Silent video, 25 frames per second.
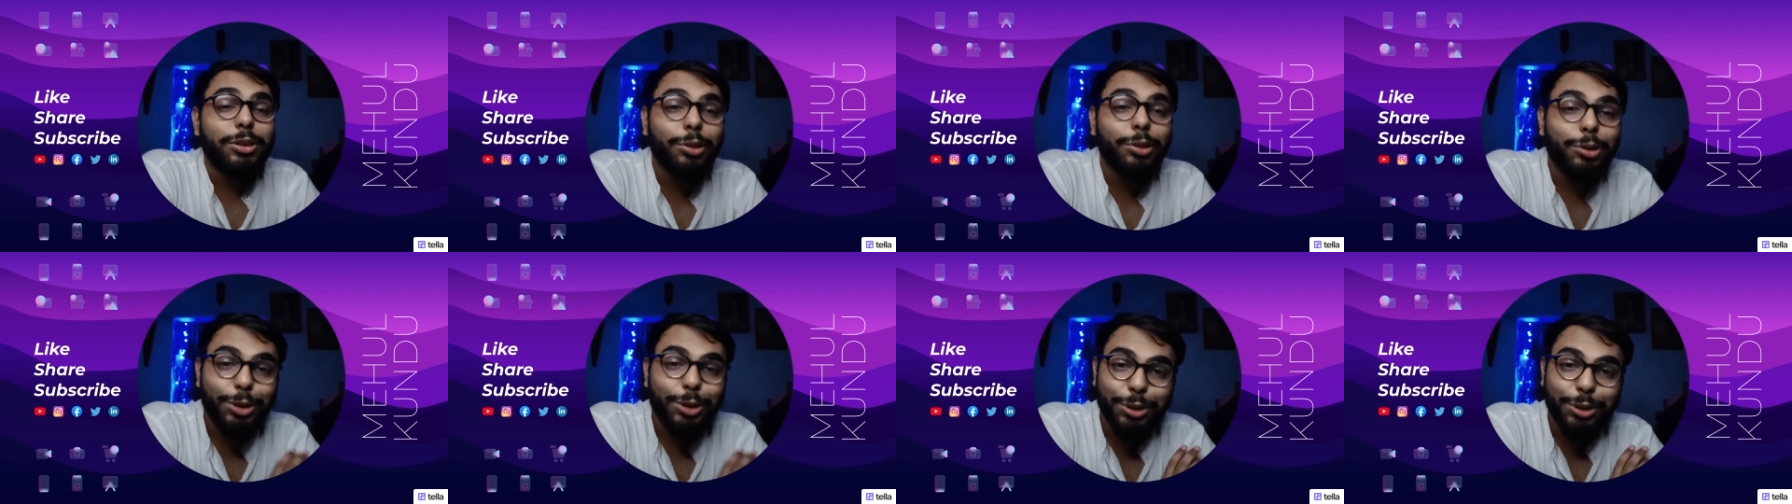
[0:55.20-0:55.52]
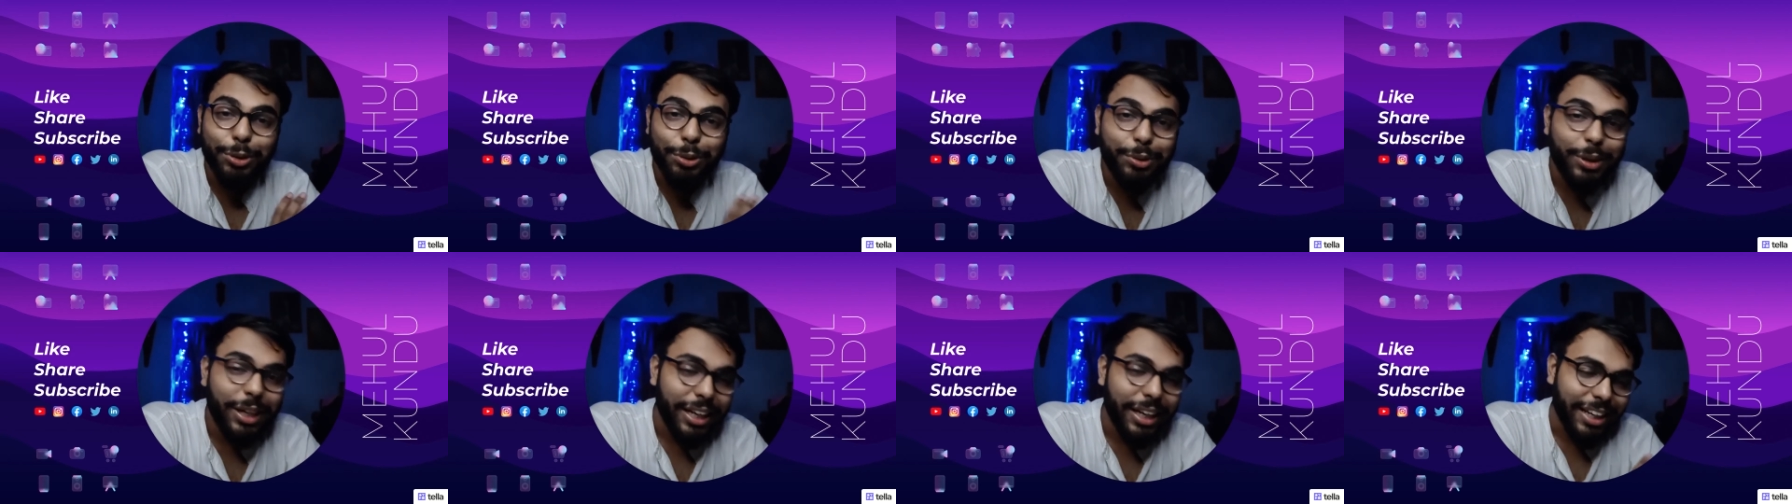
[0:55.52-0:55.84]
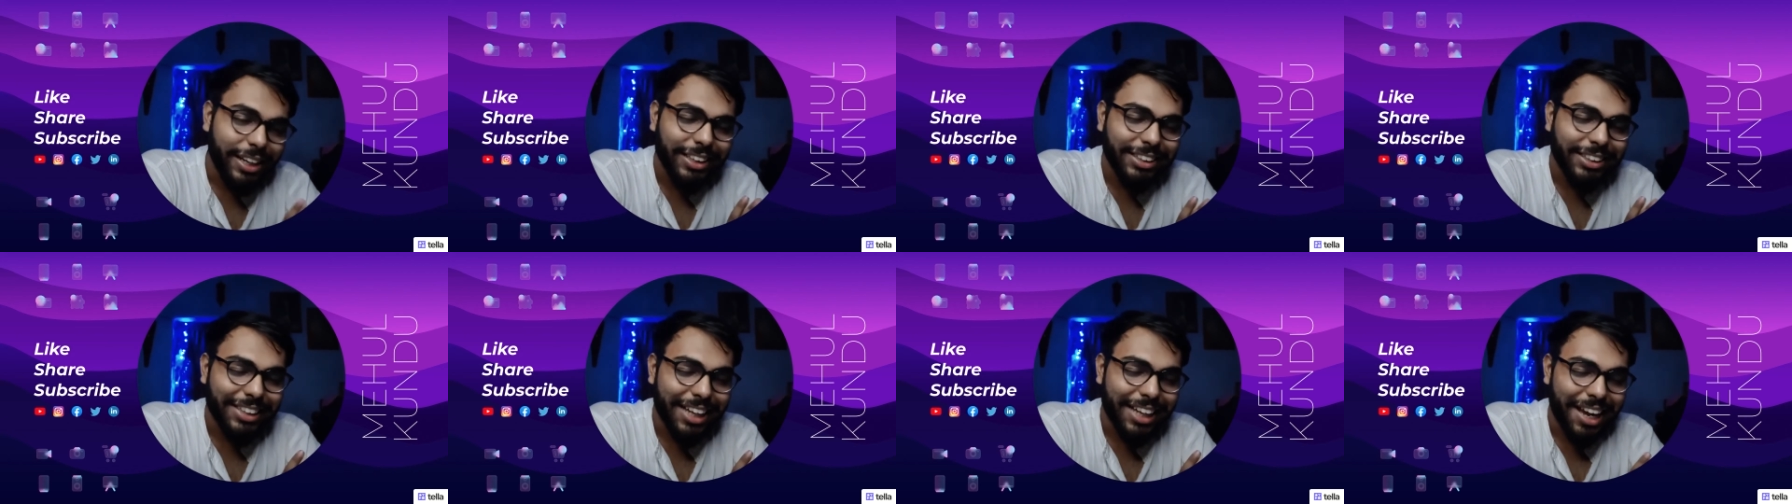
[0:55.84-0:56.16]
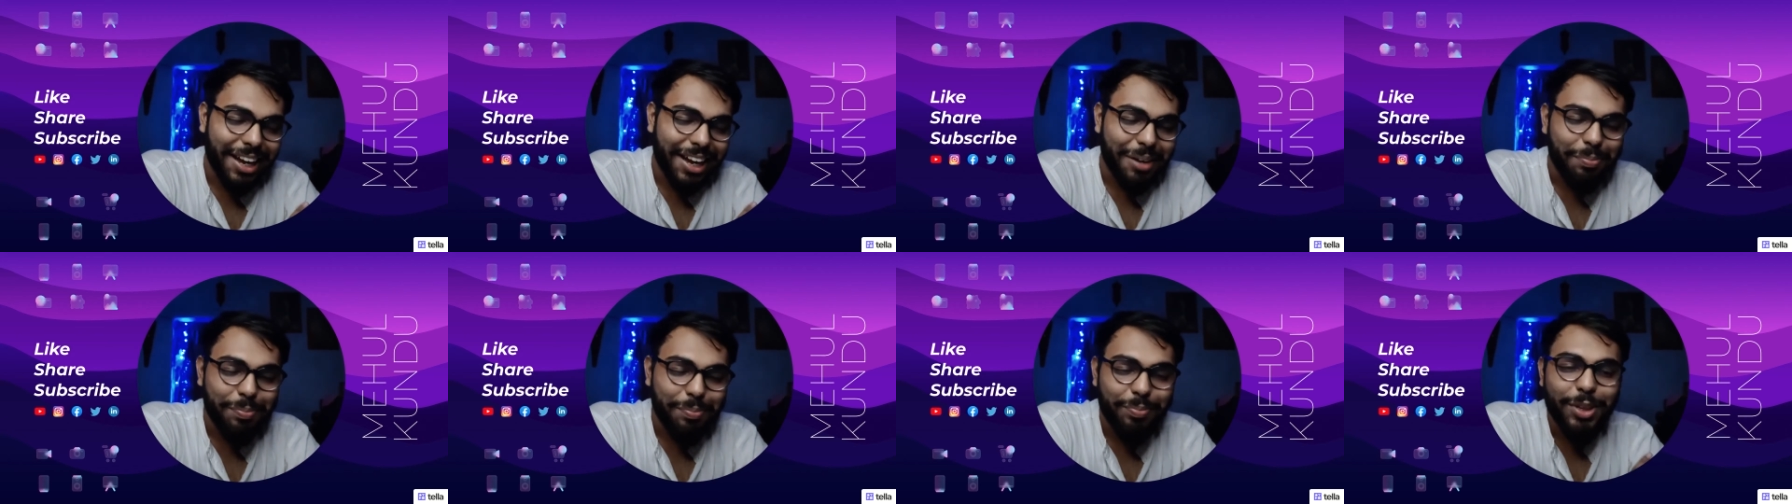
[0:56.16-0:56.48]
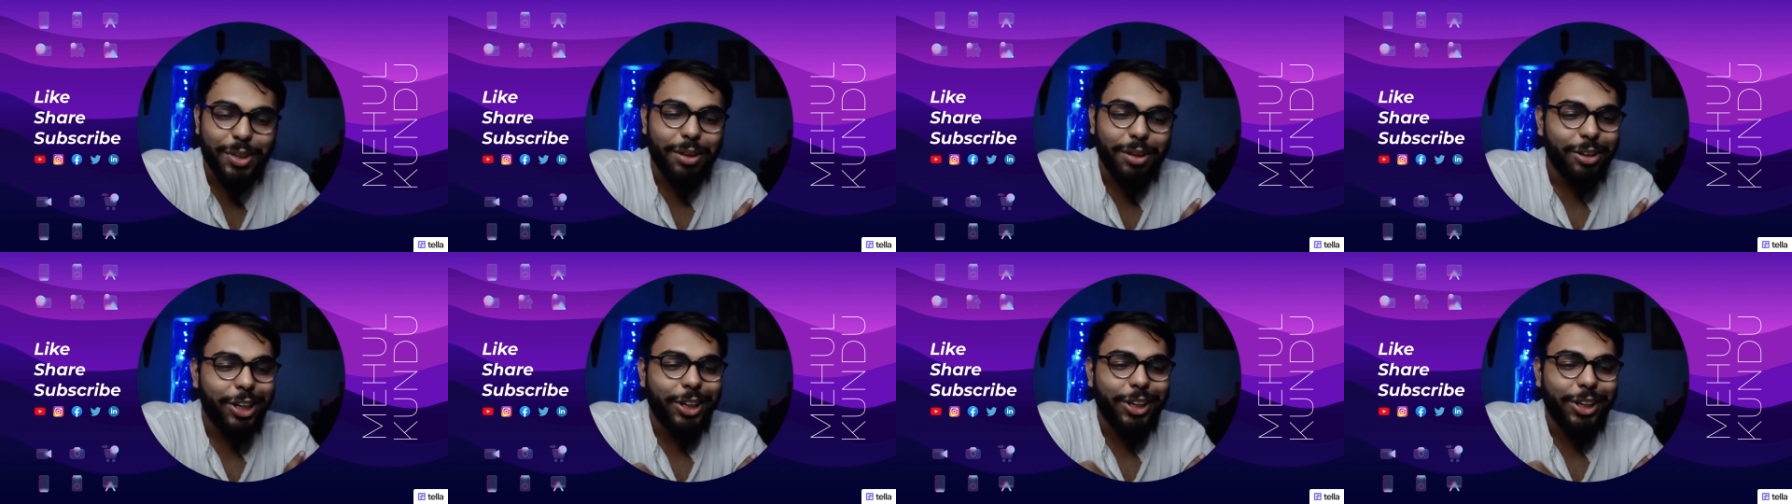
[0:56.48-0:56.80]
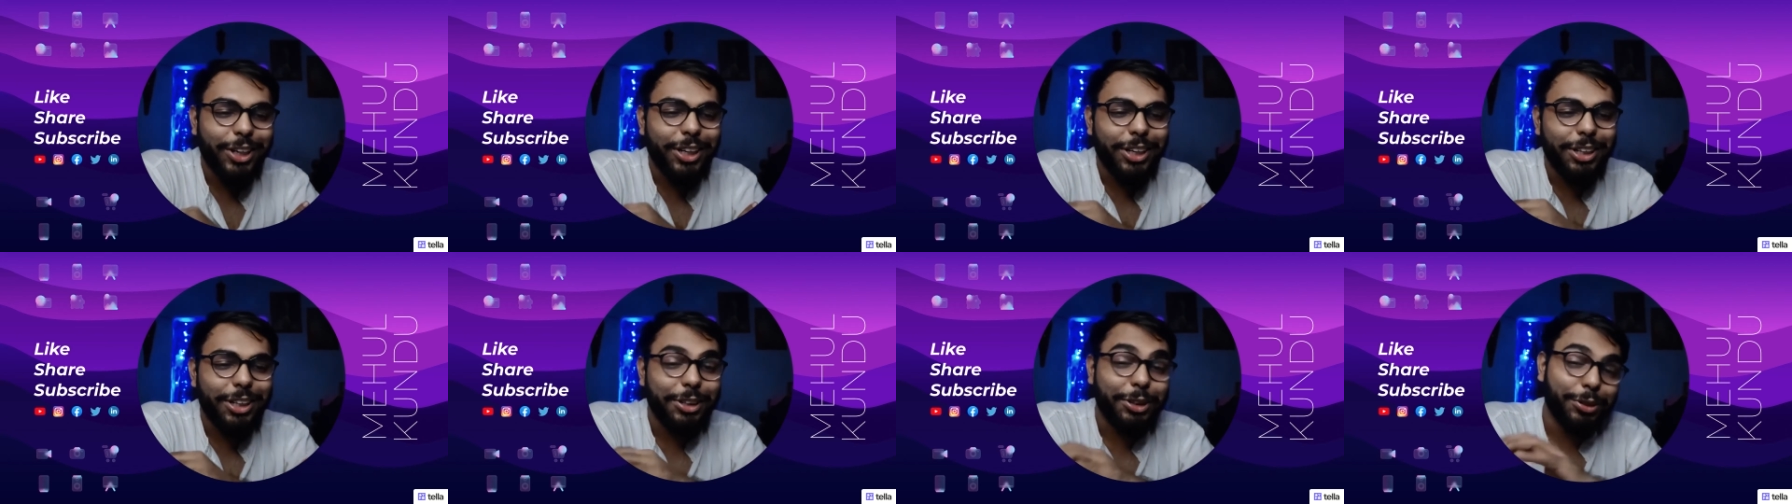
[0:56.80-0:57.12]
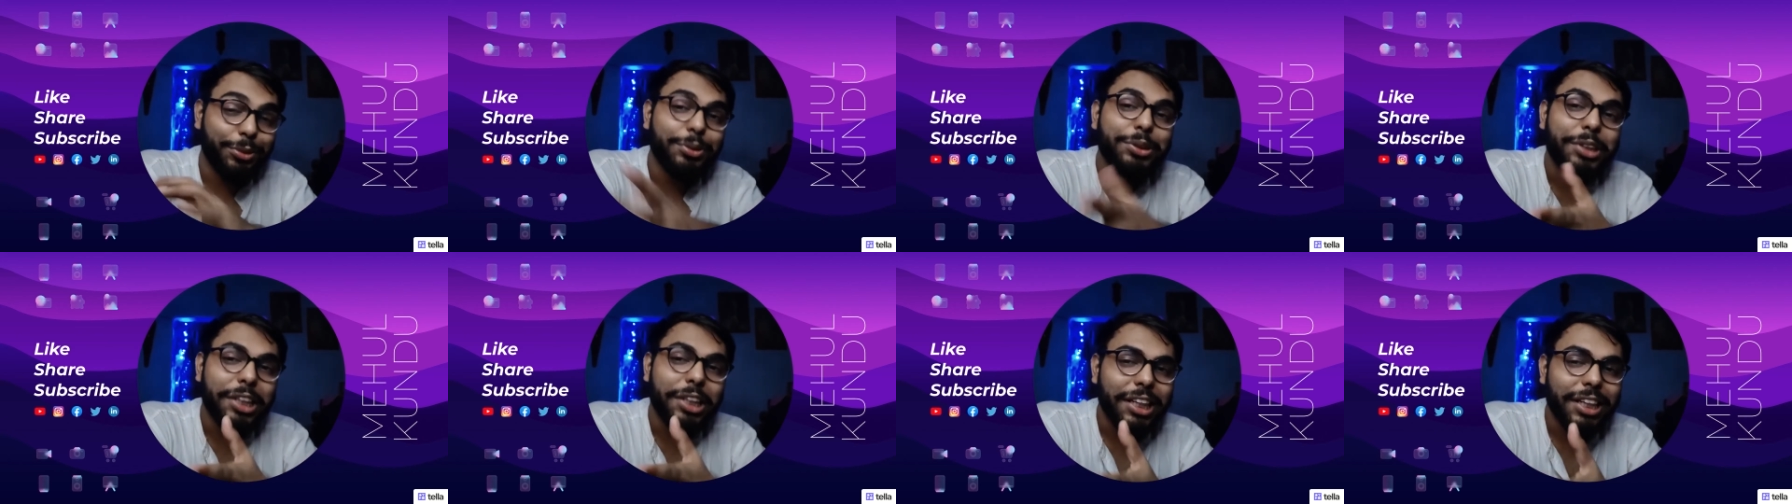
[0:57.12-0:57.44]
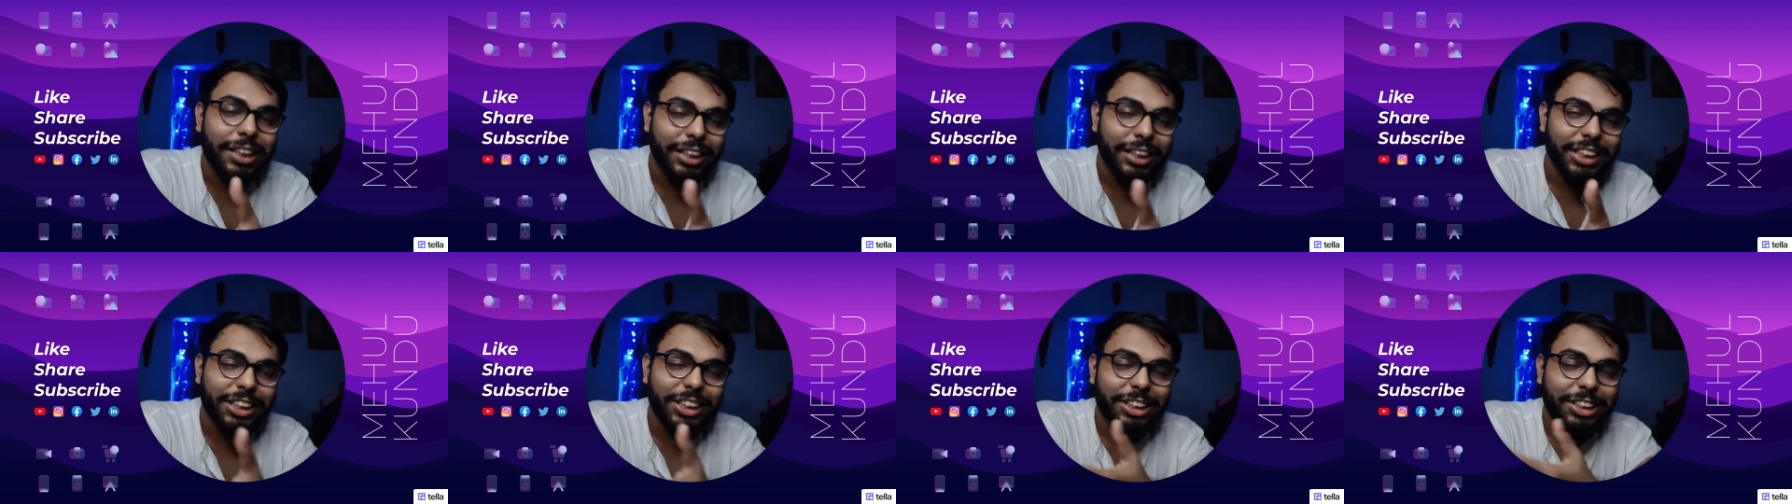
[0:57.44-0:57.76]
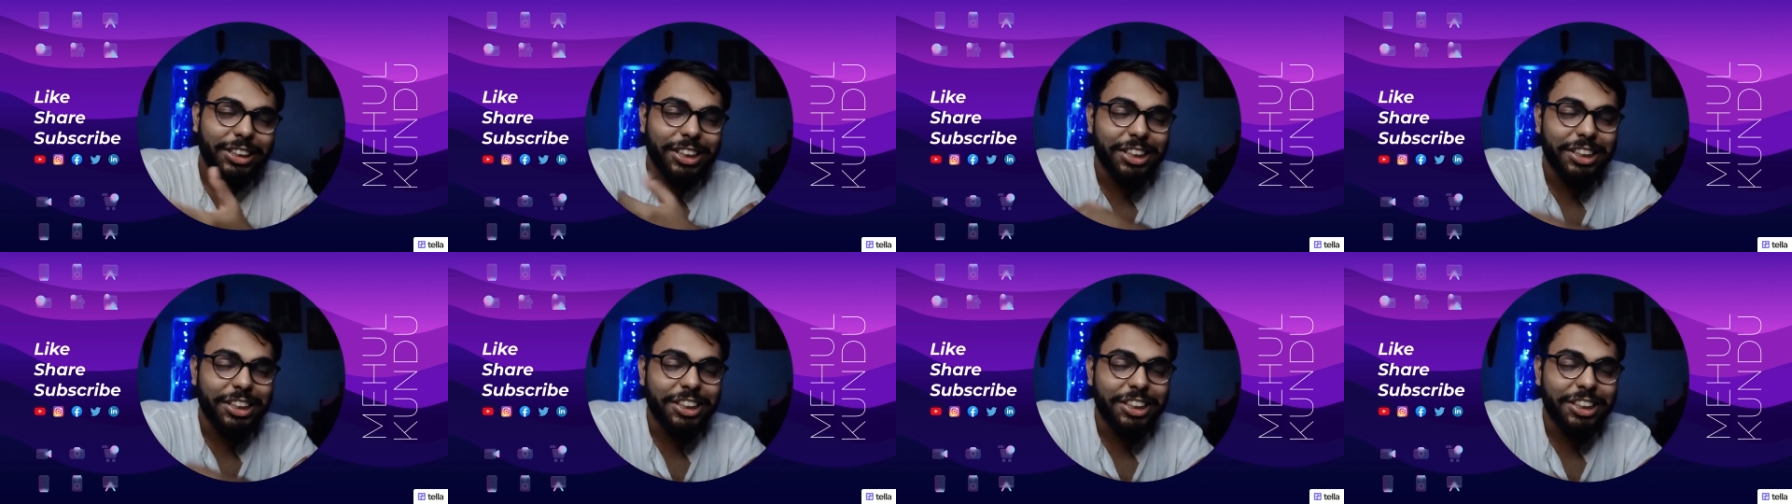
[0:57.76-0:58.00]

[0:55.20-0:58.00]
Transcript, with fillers: So today's app, today